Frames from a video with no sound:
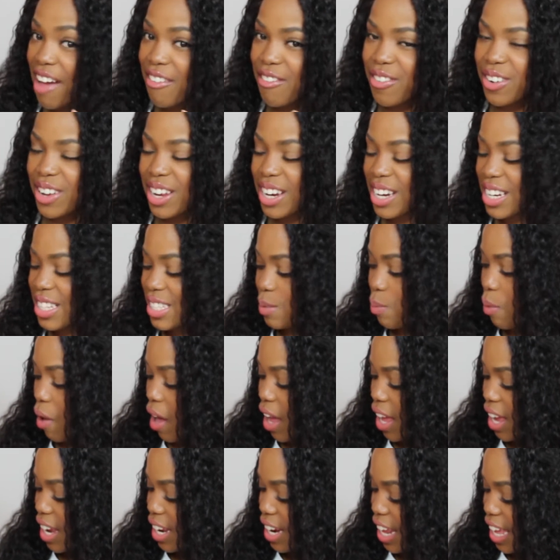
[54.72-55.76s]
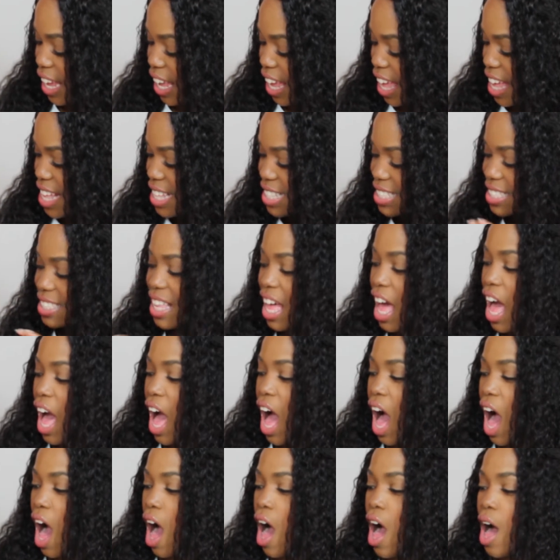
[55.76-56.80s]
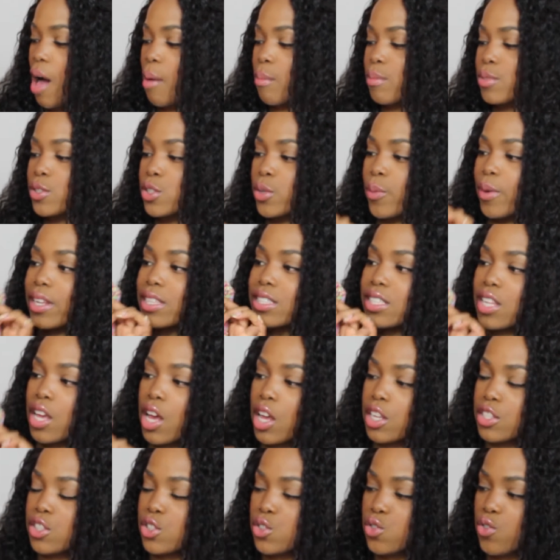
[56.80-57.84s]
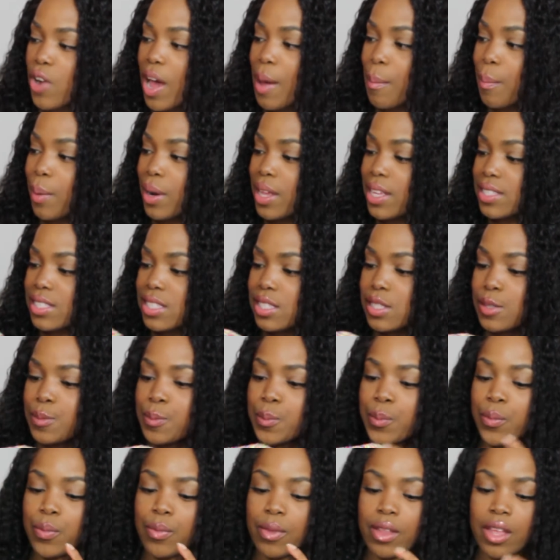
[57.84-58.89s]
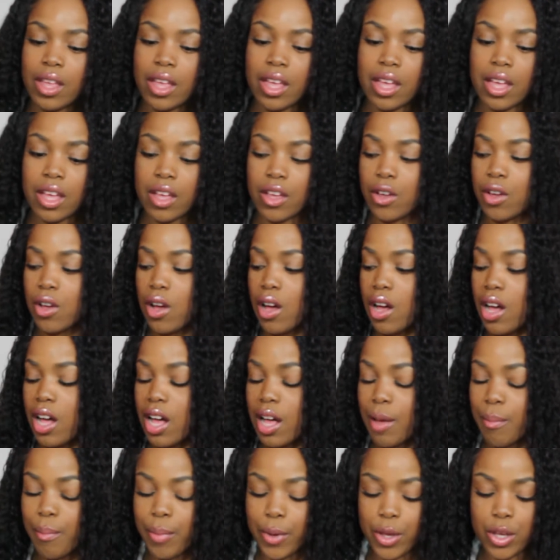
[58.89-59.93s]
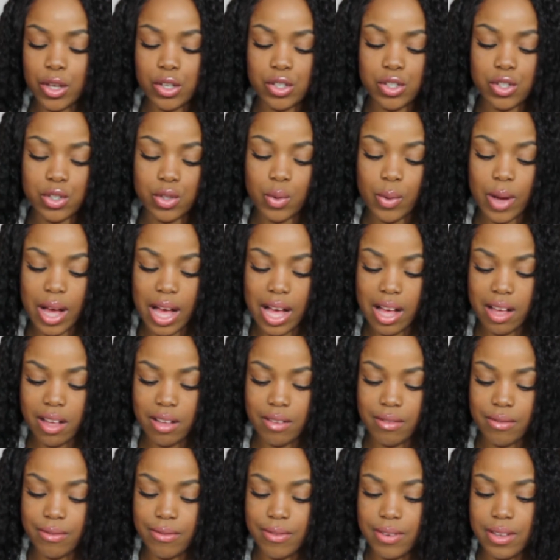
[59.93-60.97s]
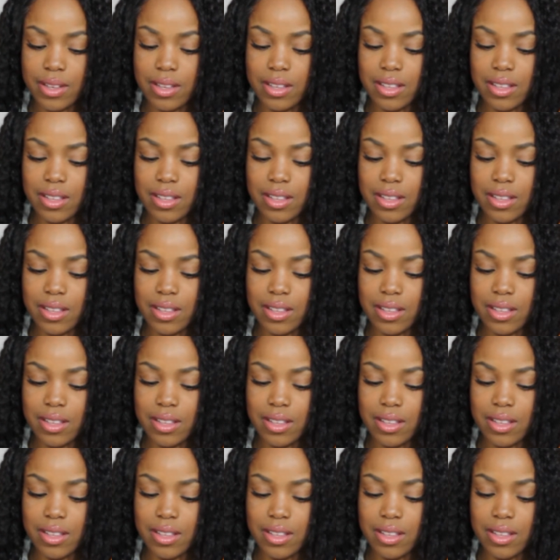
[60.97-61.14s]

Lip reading: African inspired, I guess. So it's strapless, but you do have